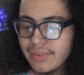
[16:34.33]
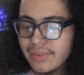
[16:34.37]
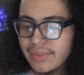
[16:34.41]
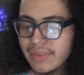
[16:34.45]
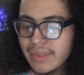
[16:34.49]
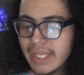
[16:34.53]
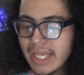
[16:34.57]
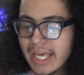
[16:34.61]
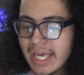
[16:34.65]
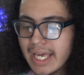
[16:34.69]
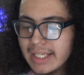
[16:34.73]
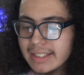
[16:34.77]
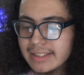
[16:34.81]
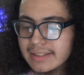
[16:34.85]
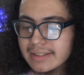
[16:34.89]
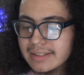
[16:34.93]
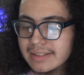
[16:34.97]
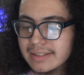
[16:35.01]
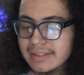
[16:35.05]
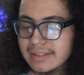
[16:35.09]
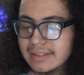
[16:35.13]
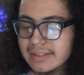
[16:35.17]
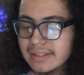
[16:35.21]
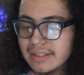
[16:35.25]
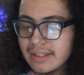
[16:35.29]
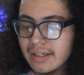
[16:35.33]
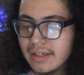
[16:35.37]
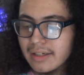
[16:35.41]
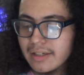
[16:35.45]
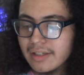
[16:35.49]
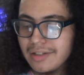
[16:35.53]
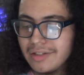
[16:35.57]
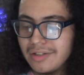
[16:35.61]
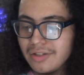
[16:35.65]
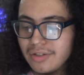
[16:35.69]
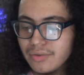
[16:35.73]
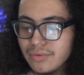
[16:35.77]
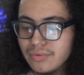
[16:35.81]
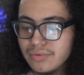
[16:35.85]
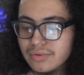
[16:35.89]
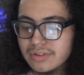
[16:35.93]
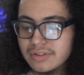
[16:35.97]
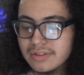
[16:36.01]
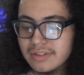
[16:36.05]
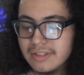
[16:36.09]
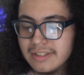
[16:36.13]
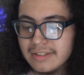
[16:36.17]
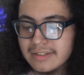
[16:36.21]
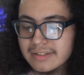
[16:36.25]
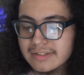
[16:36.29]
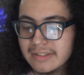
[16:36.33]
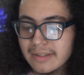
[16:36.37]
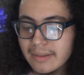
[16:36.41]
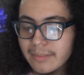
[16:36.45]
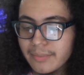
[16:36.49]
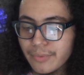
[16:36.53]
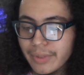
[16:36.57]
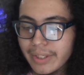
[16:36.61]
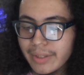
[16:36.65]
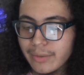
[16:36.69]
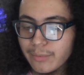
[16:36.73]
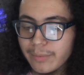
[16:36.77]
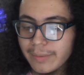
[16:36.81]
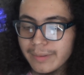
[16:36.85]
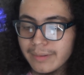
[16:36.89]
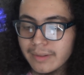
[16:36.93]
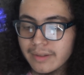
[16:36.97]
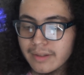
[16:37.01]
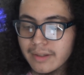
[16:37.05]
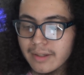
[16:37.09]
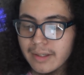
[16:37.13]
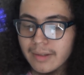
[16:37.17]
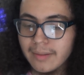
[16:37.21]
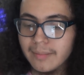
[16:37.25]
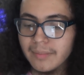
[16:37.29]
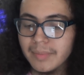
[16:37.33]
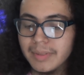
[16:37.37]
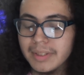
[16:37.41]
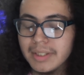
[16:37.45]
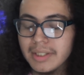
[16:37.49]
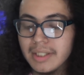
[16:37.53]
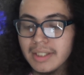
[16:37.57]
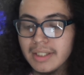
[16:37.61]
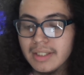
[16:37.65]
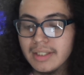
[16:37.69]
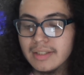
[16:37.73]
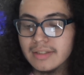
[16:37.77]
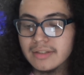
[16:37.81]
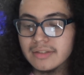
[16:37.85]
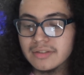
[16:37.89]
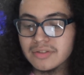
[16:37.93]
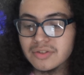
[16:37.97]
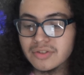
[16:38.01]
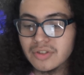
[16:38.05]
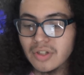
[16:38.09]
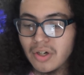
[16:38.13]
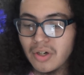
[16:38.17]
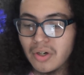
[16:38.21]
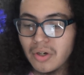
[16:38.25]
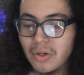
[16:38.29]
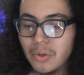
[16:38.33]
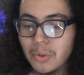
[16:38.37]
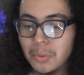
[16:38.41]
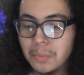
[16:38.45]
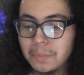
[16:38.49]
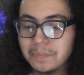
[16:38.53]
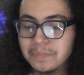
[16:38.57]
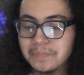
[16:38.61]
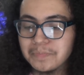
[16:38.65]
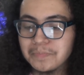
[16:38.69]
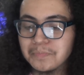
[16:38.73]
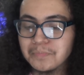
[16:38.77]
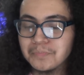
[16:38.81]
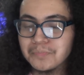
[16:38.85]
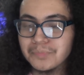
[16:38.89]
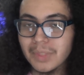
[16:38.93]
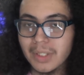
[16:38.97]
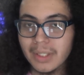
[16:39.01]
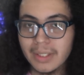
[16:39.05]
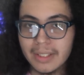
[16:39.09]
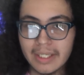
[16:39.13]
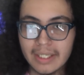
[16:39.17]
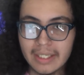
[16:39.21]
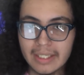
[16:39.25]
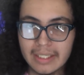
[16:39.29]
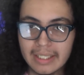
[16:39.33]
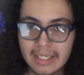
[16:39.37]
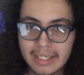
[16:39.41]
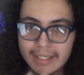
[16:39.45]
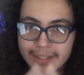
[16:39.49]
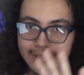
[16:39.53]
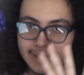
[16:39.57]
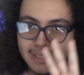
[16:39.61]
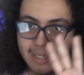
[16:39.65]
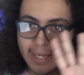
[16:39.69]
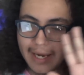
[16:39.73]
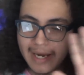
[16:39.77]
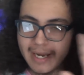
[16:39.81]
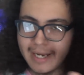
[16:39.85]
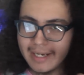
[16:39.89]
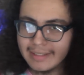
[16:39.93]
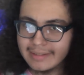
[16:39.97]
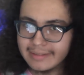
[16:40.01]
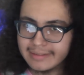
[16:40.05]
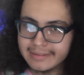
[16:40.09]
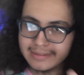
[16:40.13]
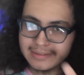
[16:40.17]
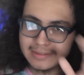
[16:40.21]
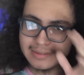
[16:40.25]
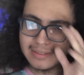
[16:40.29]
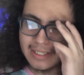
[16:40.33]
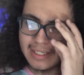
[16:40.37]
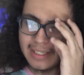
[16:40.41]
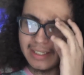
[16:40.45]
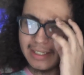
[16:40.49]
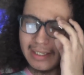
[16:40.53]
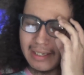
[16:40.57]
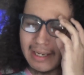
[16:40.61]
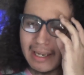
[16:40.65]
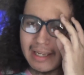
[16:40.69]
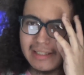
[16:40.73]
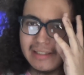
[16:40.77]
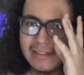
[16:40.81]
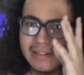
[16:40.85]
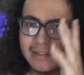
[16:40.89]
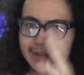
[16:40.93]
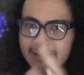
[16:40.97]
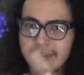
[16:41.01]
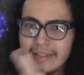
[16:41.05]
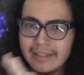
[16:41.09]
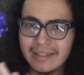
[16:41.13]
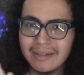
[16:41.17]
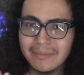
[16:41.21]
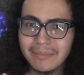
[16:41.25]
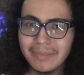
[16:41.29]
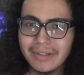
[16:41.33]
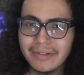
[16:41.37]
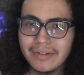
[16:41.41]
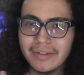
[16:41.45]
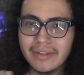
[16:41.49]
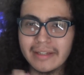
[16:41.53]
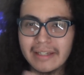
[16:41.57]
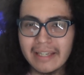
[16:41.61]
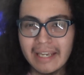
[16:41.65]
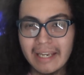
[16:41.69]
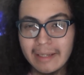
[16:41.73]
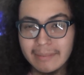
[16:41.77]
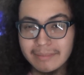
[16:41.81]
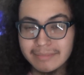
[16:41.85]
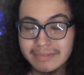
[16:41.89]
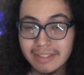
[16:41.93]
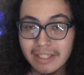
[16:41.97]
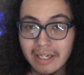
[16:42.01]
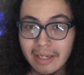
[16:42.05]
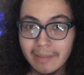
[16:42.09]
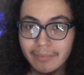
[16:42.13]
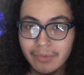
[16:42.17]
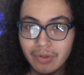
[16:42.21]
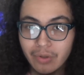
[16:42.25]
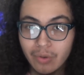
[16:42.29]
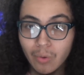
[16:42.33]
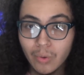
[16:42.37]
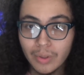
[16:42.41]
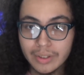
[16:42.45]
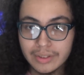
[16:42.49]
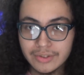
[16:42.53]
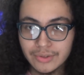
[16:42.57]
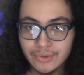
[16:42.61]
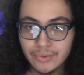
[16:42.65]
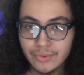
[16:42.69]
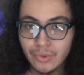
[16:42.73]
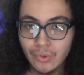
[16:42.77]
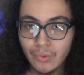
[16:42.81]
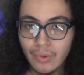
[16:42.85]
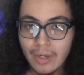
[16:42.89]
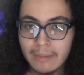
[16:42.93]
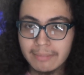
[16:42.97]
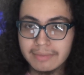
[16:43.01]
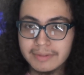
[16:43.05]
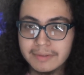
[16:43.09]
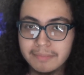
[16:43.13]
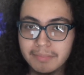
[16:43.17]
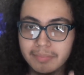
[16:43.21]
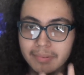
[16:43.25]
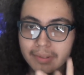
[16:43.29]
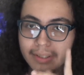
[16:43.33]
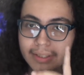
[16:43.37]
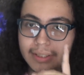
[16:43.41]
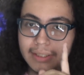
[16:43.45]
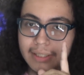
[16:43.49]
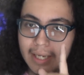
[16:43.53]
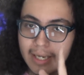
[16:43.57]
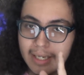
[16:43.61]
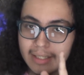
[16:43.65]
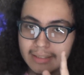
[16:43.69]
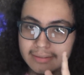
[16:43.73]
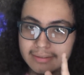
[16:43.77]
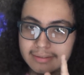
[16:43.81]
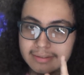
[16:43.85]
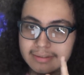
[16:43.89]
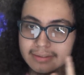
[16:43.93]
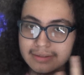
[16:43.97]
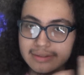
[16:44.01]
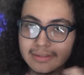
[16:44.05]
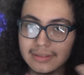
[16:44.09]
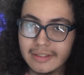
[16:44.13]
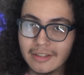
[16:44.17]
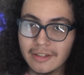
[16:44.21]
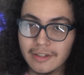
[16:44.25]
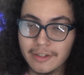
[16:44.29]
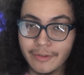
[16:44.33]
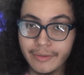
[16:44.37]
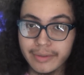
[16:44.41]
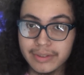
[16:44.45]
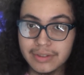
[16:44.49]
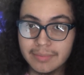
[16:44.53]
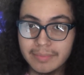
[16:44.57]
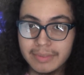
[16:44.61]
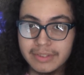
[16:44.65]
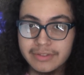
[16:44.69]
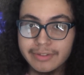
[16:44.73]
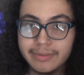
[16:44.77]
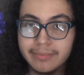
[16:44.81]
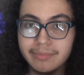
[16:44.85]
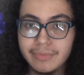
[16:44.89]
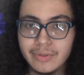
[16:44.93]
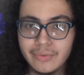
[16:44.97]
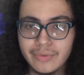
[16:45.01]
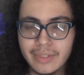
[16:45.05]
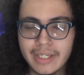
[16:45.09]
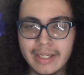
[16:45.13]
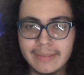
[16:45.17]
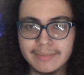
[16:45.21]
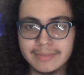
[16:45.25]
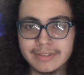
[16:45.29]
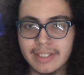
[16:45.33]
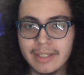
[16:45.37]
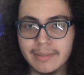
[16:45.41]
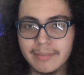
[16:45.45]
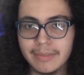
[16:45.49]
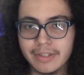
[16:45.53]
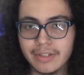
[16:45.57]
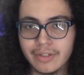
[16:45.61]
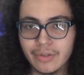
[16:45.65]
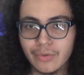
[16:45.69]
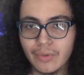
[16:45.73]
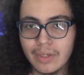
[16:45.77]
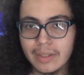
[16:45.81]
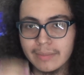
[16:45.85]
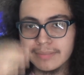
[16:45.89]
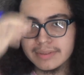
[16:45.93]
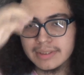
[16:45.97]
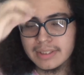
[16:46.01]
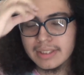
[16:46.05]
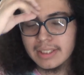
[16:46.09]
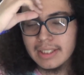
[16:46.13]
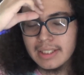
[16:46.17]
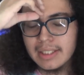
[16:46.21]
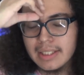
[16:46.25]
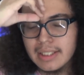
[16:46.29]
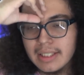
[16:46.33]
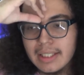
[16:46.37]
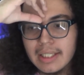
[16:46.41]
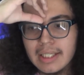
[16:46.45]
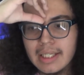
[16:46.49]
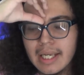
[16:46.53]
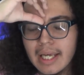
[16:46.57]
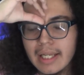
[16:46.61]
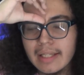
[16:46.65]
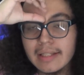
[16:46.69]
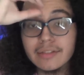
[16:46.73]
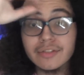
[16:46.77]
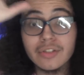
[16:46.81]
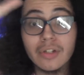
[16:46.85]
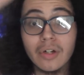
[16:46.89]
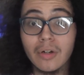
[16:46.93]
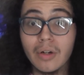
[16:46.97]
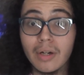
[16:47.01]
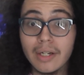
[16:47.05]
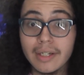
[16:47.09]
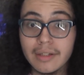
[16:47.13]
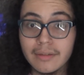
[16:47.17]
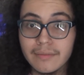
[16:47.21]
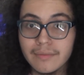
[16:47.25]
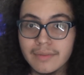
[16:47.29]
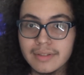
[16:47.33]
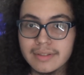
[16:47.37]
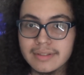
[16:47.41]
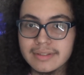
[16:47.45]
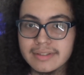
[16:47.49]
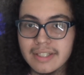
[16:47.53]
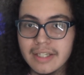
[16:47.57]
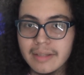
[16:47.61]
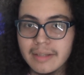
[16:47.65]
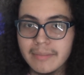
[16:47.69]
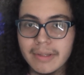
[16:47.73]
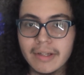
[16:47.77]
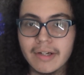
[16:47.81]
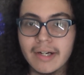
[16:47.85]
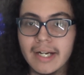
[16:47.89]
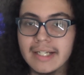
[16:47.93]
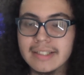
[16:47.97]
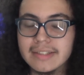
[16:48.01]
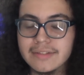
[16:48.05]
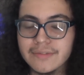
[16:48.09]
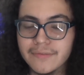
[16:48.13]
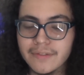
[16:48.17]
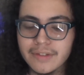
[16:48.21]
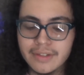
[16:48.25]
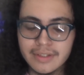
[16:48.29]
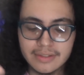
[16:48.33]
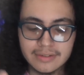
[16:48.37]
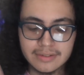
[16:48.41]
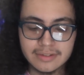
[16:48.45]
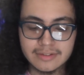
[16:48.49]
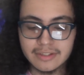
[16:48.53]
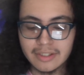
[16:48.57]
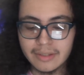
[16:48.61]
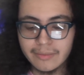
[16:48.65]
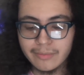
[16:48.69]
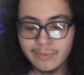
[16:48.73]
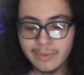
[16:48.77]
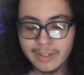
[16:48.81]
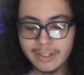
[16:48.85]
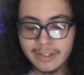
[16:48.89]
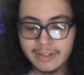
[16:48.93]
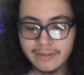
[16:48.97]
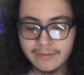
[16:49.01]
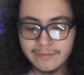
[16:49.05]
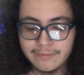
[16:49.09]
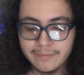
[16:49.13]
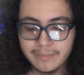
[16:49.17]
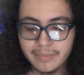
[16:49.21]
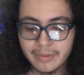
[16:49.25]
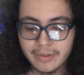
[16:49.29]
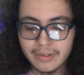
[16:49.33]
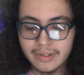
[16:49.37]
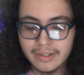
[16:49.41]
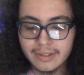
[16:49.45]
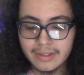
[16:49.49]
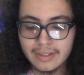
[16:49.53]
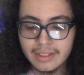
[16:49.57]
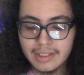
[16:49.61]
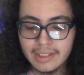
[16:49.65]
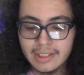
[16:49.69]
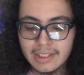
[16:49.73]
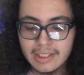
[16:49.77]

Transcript: that a huge D-Subway will come. So, yet again, I can't say anything about the games that I'm going to corrupt, but yes, there are going to be some new games that I'm going to corrupt. And that's all I can really say about it. As for the Subwave part,